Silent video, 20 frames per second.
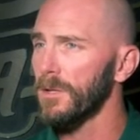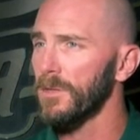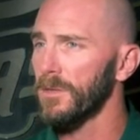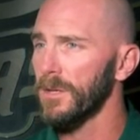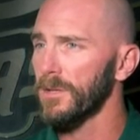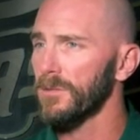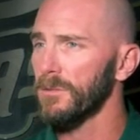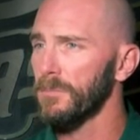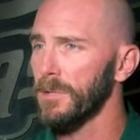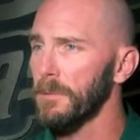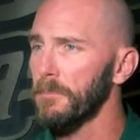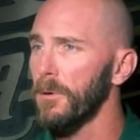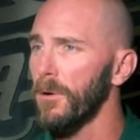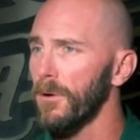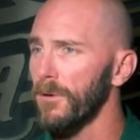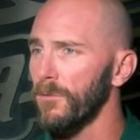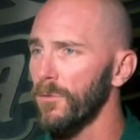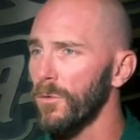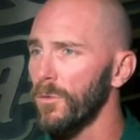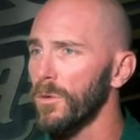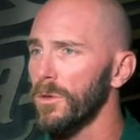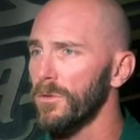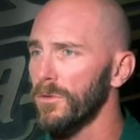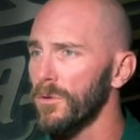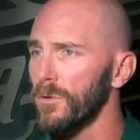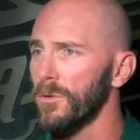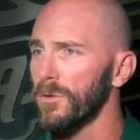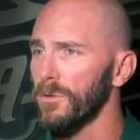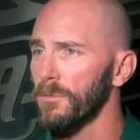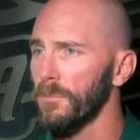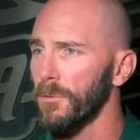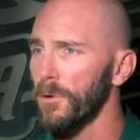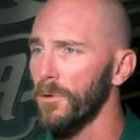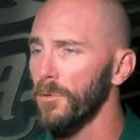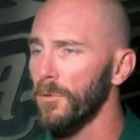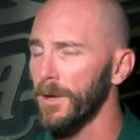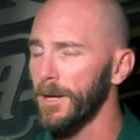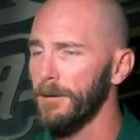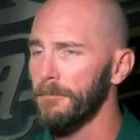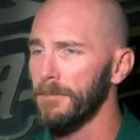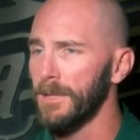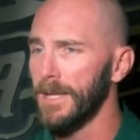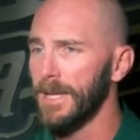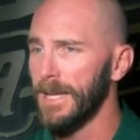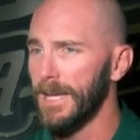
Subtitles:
I think it's a big part of what we do as a program.